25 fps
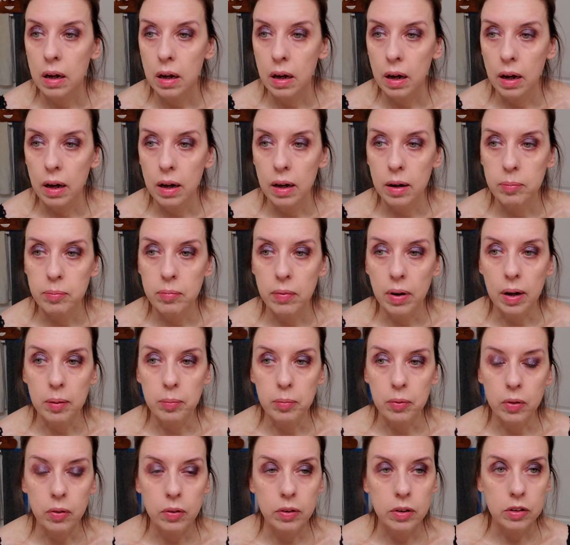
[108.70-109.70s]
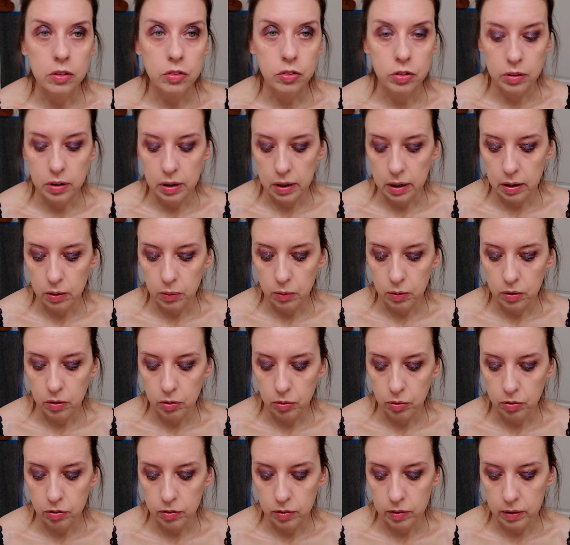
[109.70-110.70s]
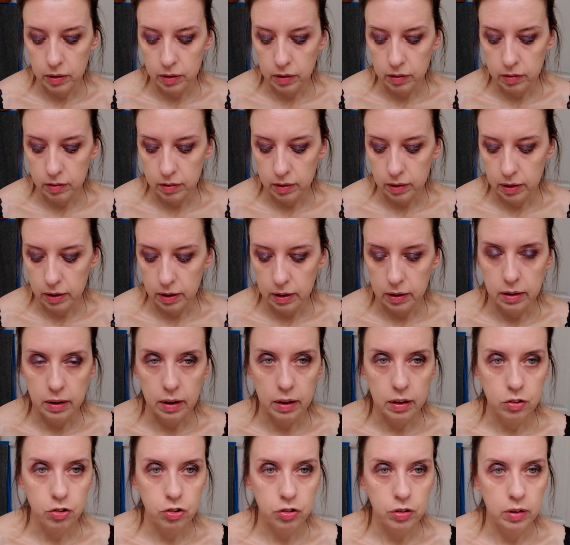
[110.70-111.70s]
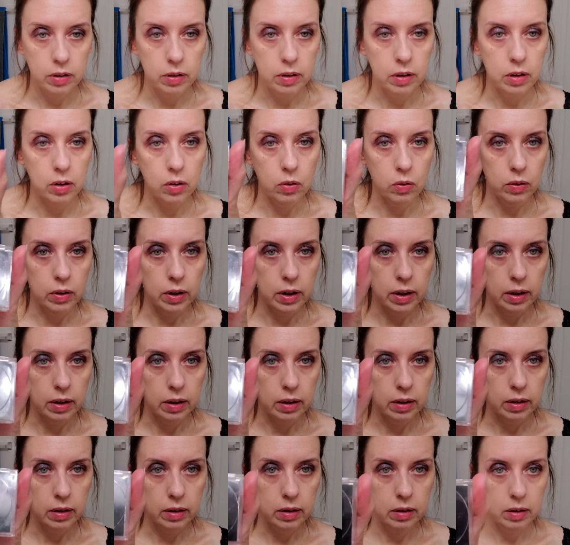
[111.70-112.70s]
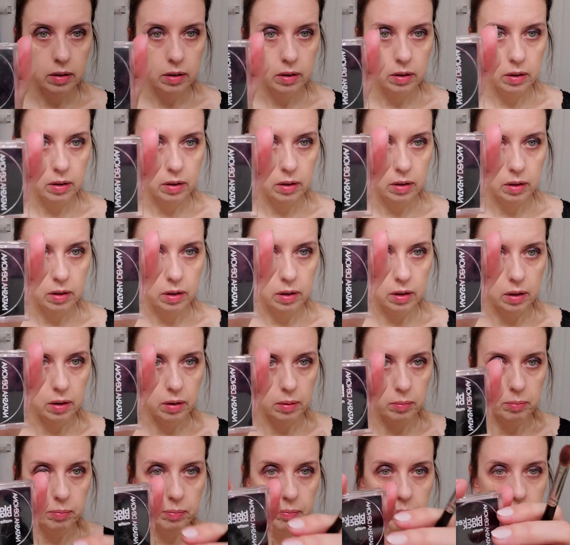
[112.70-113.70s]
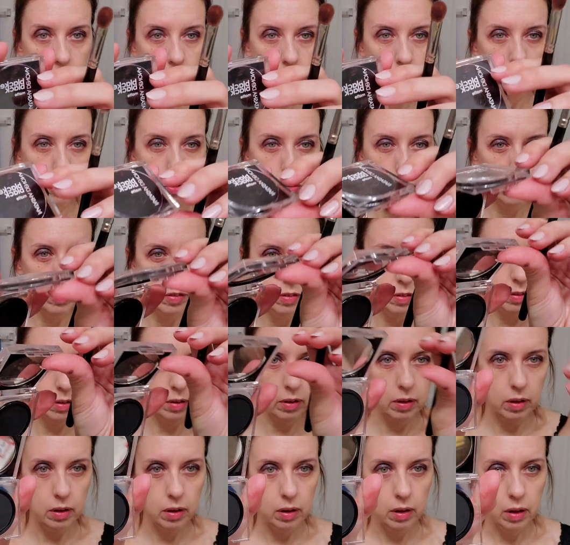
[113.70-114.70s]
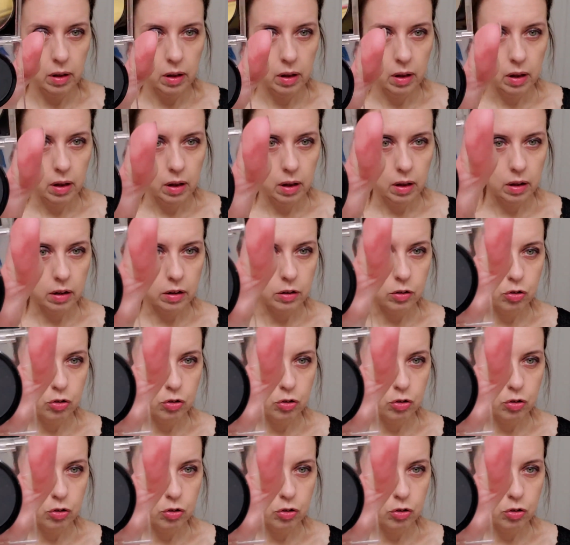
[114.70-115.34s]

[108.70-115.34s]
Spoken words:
I'm going to now use this Natasha Denona, which is a